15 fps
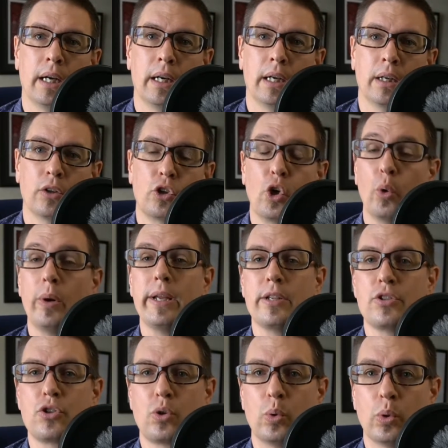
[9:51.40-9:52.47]
Korean
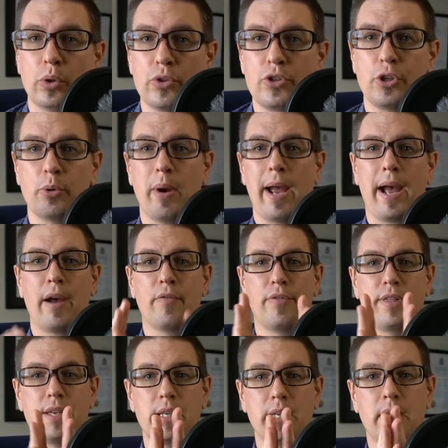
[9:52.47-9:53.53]
schools. You have
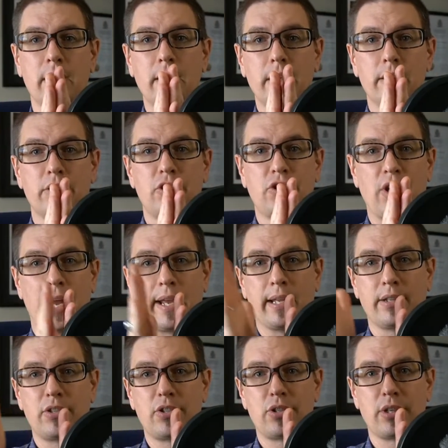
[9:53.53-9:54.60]
the
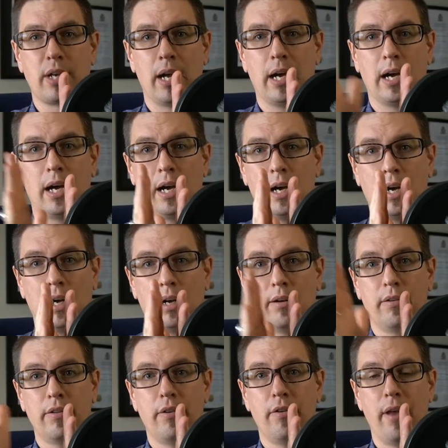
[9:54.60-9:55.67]
science
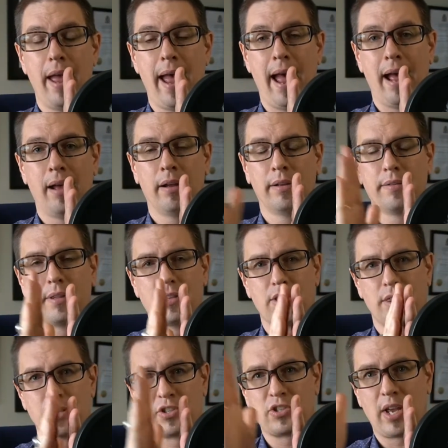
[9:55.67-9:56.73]

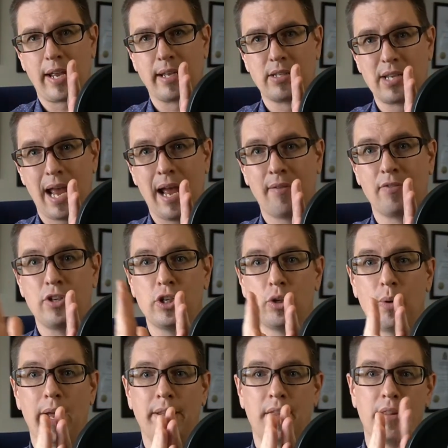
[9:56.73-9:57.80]
the science avenue
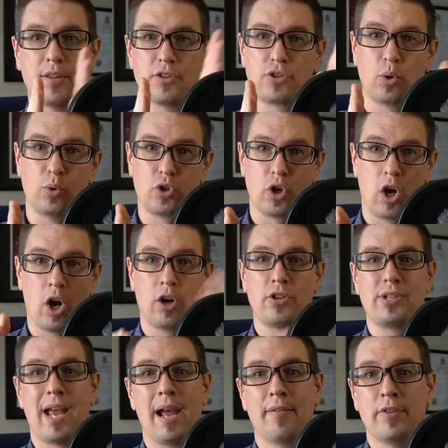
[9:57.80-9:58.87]
and then the social arts
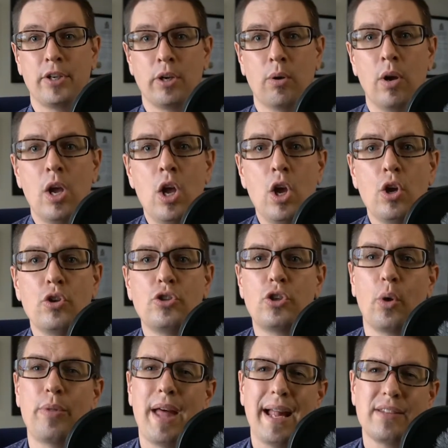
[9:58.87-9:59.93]
avenue. So
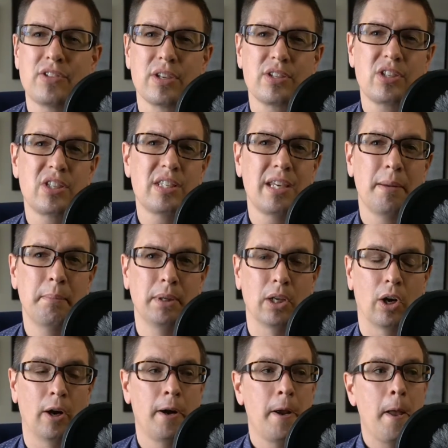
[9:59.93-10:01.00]
that's
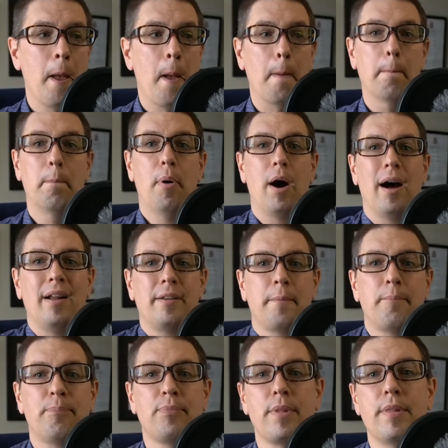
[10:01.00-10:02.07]
similar, but
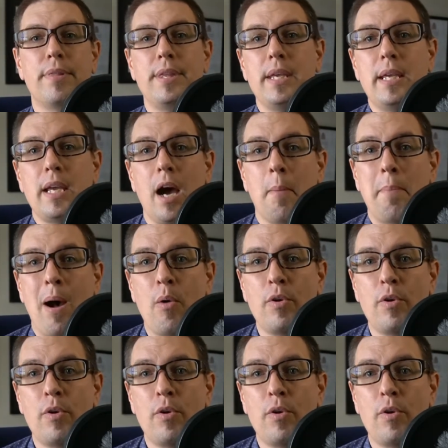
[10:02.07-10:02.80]
the amount of